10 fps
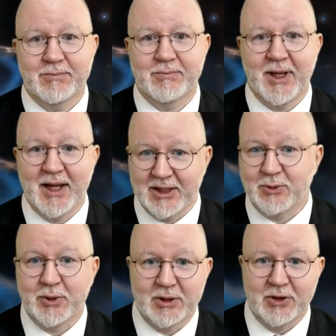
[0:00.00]
as
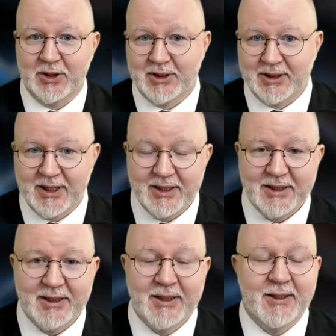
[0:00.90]
we just
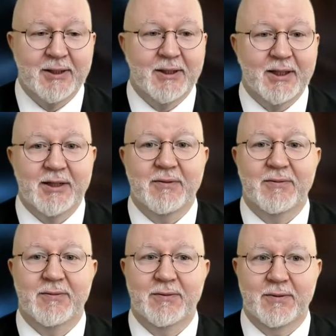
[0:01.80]
discussed,
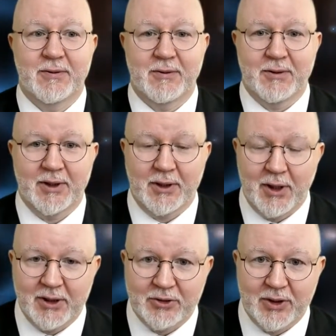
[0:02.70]
if the
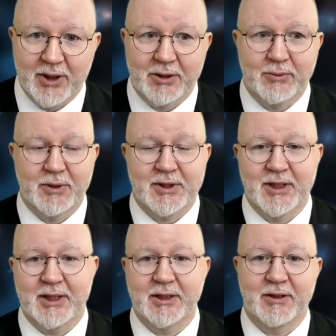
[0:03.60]
contract was
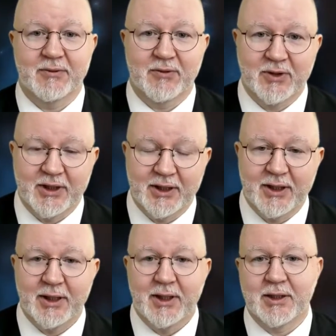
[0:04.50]
signed in a free
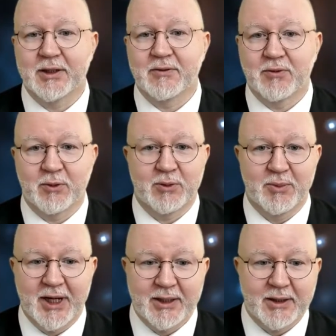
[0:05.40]
and informed
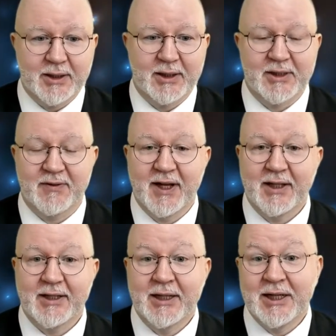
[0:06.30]
manner, it's valid,
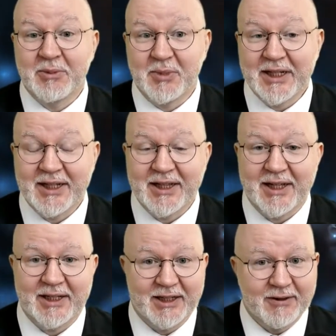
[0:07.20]
meaning that
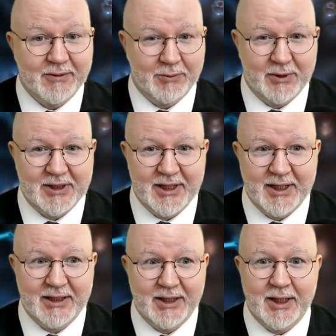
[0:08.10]
if it was
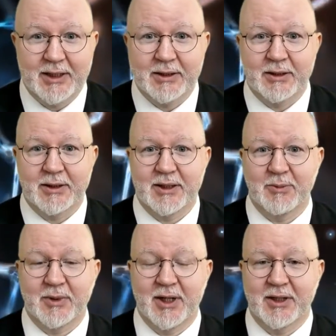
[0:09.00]
signed under some
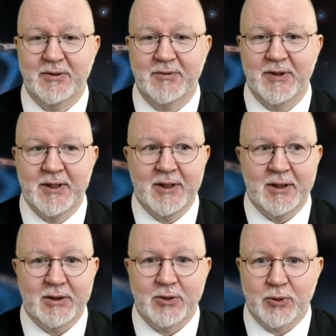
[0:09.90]
kind of
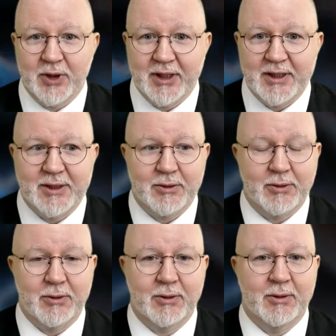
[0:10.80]
duress
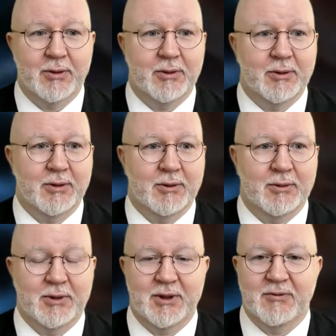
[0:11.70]
or
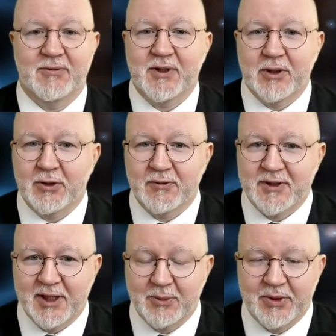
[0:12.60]
in fear of
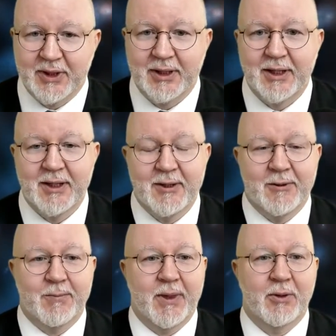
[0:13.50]
something,
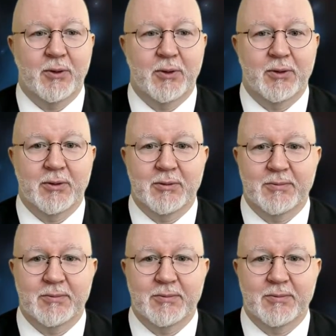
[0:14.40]
or